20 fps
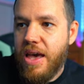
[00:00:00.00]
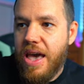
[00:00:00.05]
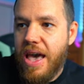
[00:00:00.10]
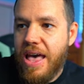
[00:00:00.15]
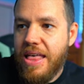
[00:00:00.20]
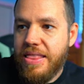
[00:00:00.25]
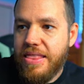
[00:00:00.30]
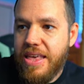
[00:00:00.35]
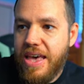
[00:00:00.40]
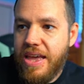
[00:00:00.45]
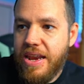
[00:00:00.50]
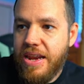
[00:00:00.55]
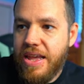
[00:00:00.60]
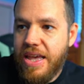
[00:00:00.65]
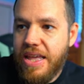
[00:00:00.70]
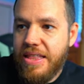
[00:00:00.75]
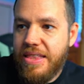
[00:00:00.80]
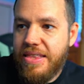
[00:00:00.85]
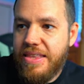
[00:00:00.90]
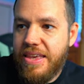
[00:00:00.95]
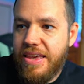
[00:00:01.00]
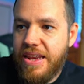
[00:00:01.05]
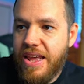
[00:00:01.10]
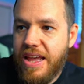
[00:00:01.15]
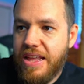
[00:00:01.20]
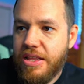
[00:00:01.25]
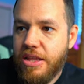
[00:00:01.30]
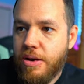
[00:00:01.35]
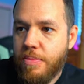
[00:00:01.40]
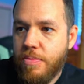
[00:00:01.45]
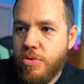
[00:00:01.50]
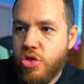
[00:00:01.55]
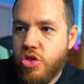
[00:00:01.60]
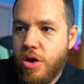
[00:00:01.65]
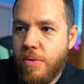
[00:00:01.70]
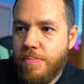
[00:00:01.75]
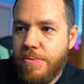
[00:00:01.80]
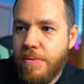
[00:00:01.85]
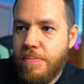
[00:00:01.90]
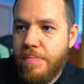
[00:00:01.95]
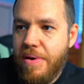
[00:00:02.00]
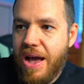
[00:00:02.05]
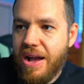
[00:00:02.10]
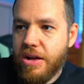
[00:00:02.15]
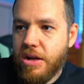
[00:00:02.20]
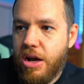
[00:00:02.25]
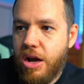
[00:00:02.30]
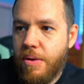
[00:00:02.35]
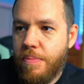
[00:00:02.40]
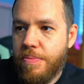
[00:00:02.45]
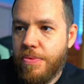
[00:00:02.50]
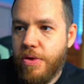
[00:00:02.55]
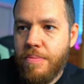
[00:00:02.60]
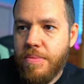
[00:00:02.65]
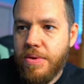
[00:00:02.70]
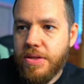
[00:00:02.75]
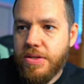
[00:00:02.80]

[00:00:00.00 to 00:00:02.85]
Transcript: and then it did end up jumping back up though.